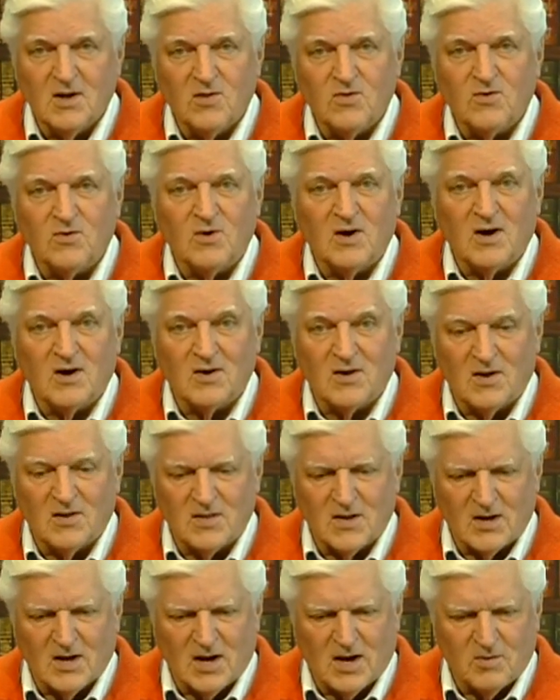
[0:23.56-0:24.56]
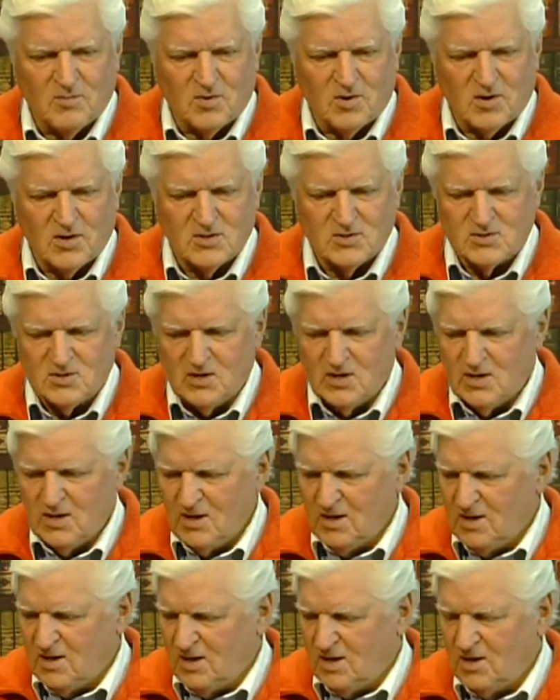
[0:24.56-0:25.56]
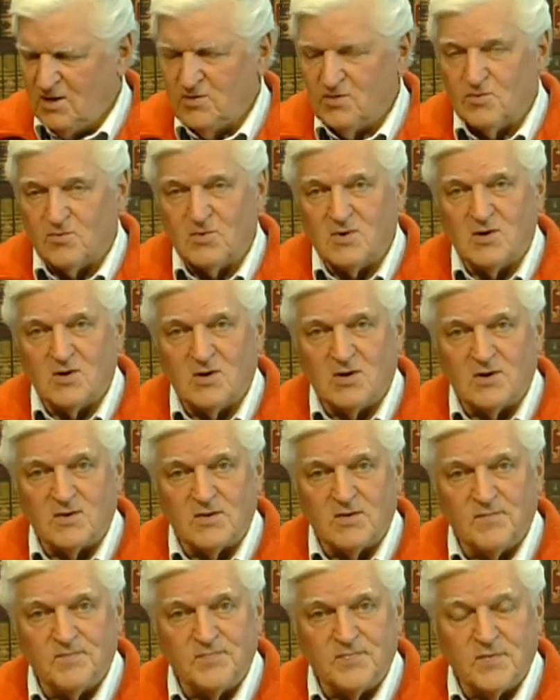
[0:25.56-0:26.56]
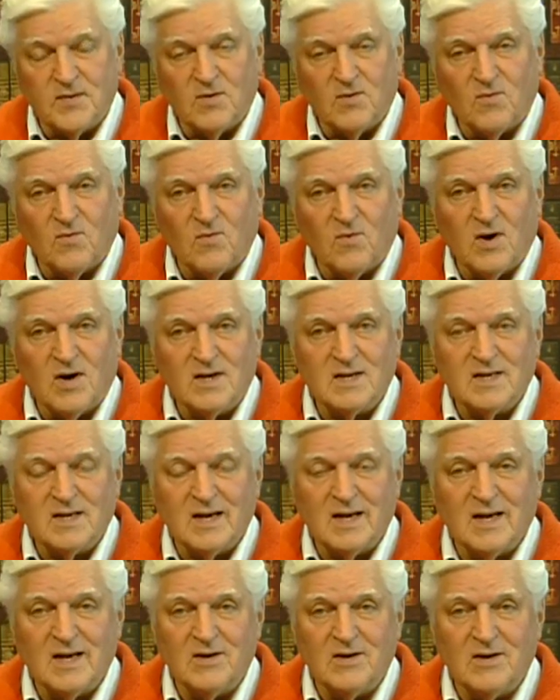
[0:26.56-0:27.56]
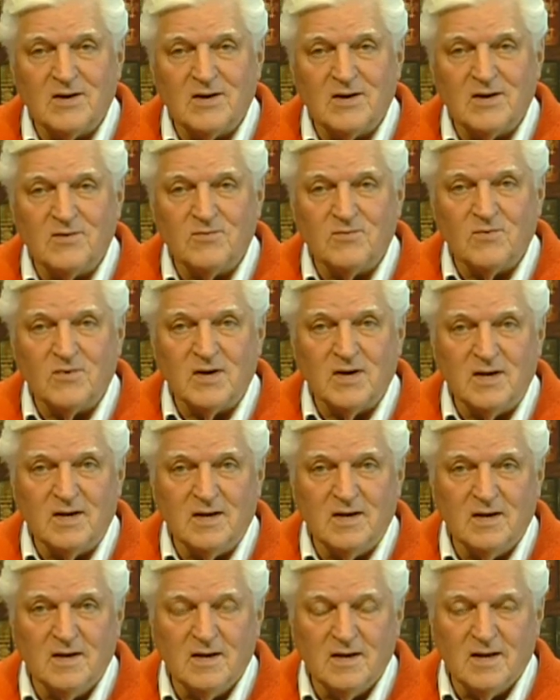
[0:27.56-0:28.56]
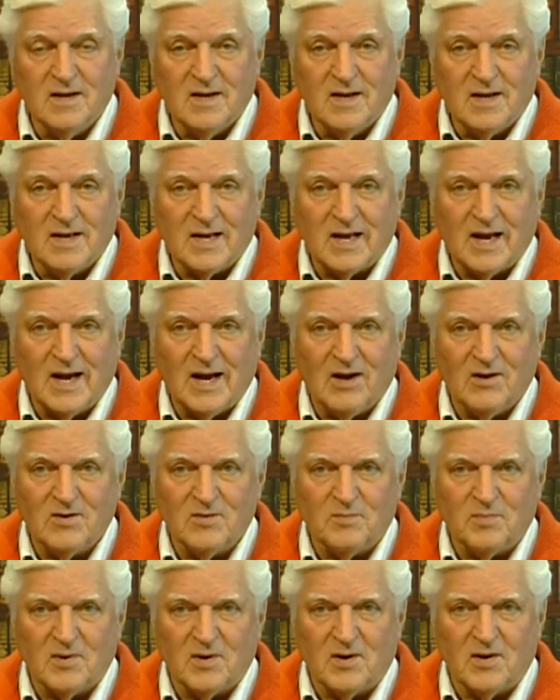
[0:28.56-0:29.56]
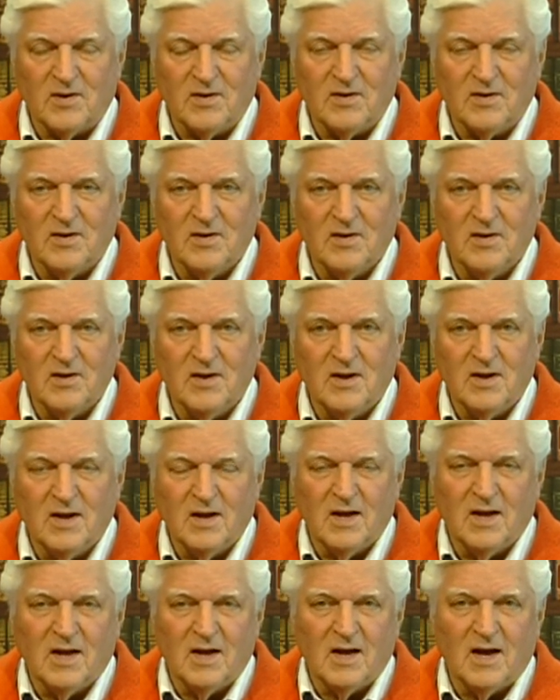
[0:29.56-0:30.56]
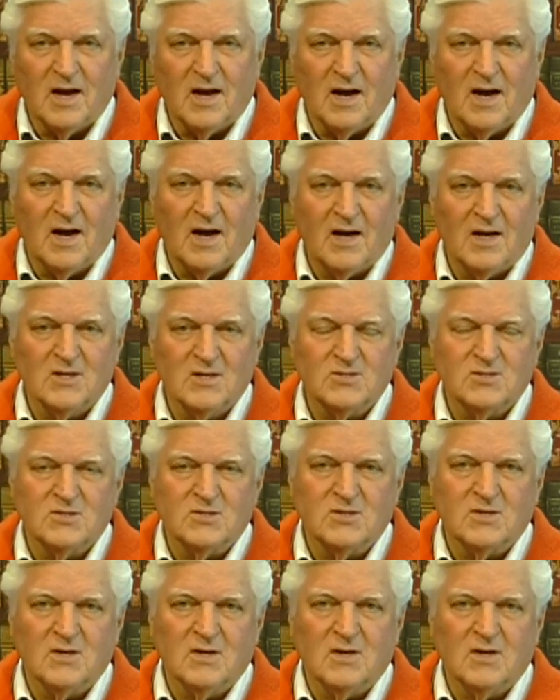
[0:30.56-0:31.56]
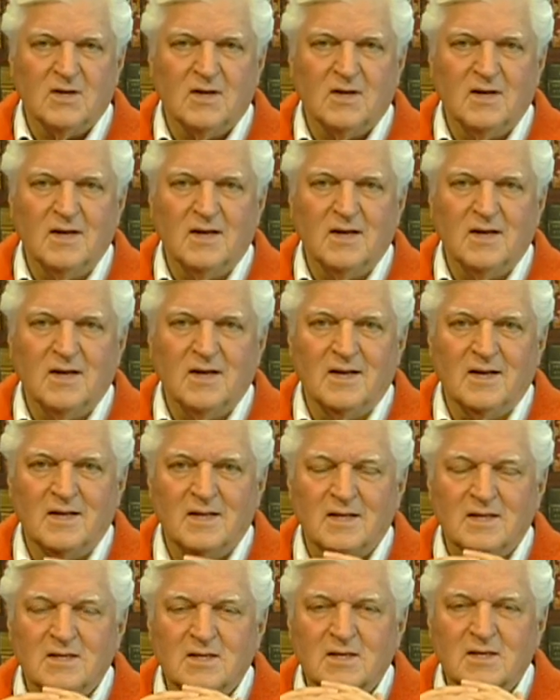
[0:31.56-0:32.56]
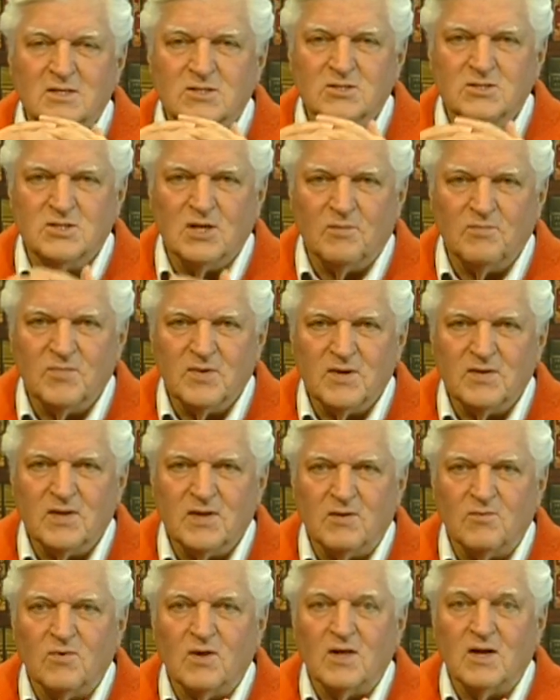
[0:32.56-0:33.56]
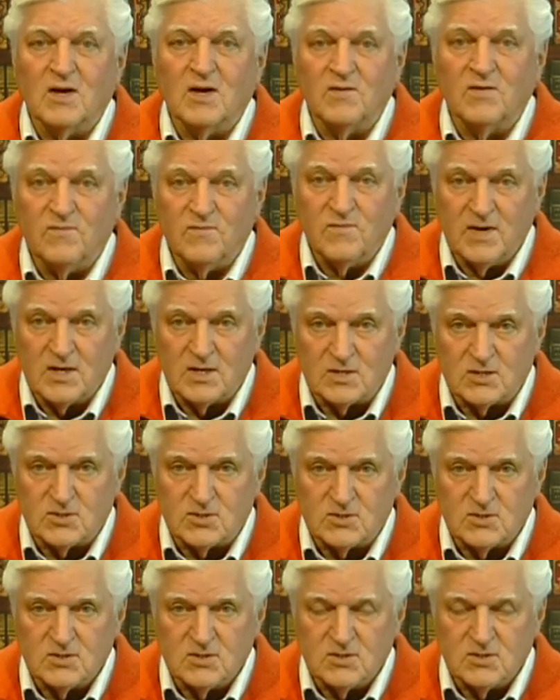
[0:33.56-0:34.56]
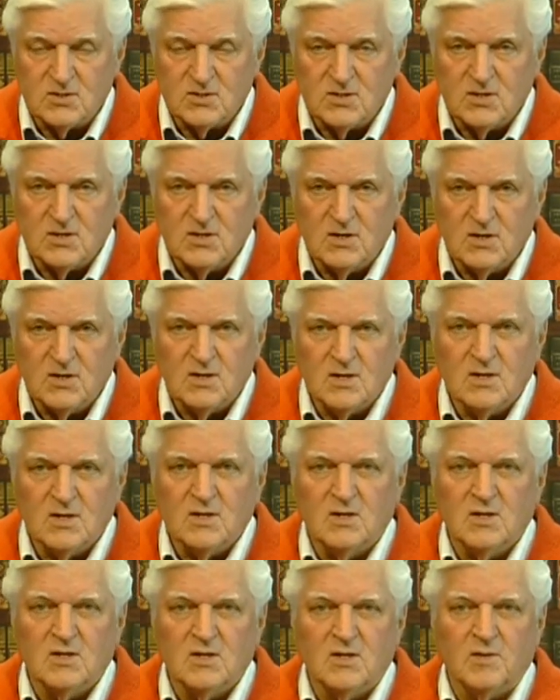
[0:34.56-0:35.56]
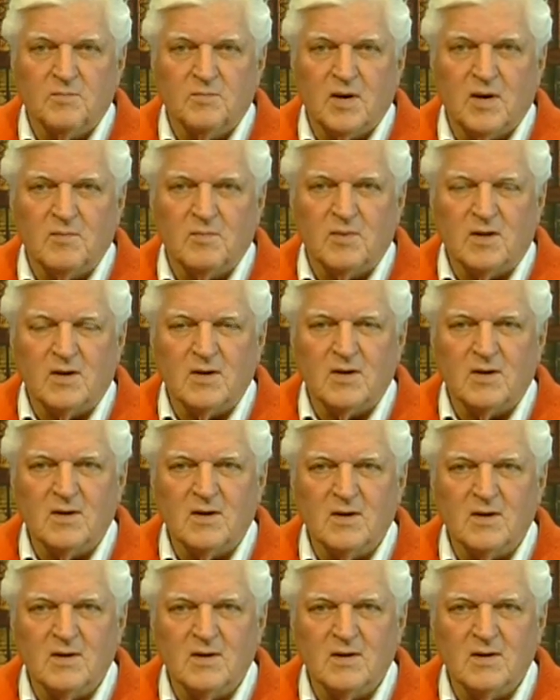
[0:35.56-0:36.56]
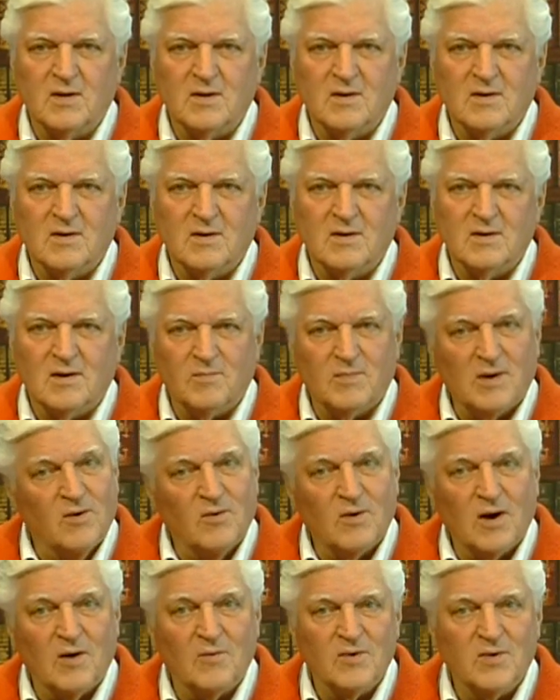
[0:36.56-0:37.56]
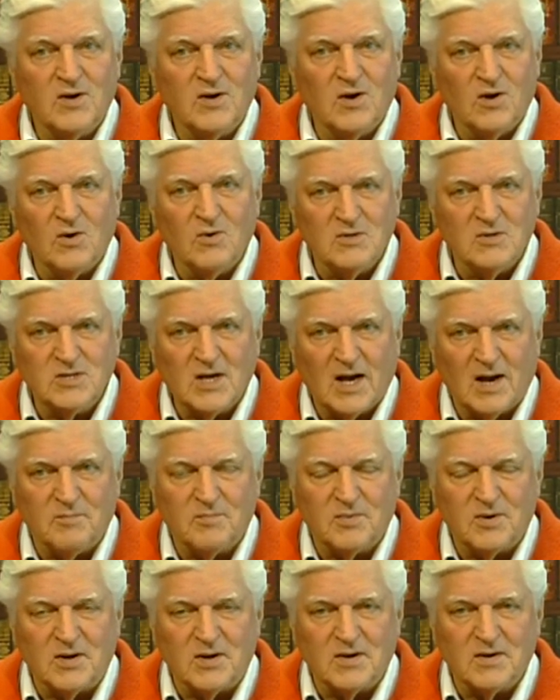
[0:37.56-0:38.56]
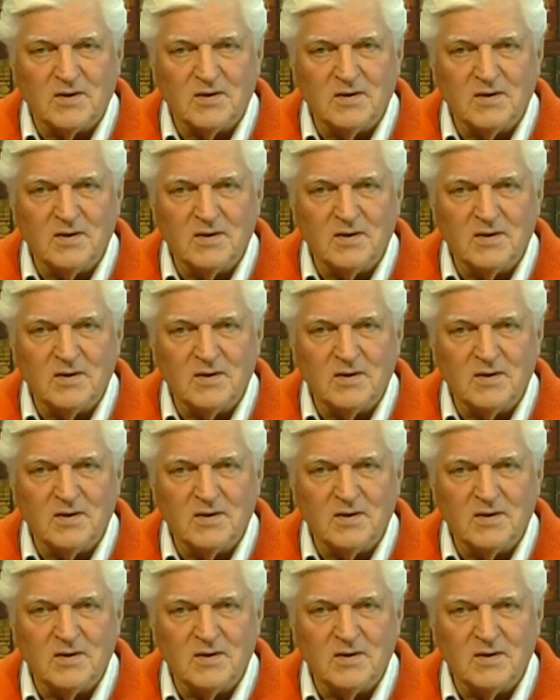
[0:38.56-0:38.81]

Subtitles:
throughout all the libraries in the world, what can we count upon as something that will convince the public about what we know is happening?